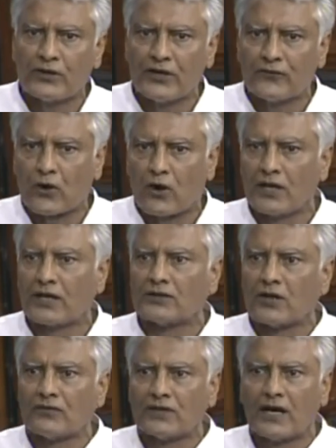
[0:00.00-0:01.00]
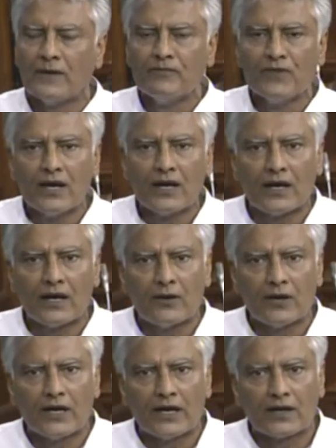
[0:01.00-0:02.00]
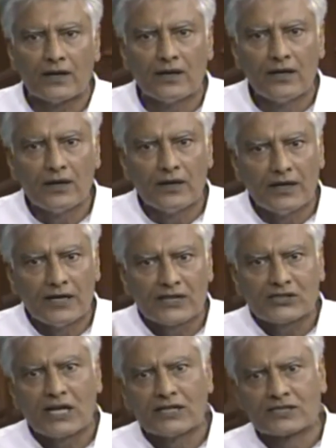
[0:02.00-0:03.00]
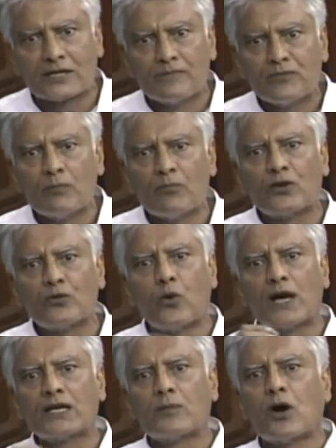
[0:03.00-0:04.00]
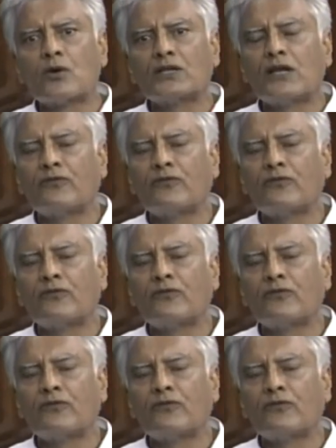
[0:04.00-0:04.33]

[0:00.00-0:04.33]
defrauders of the uh, uh, uh, industrialist. But what about the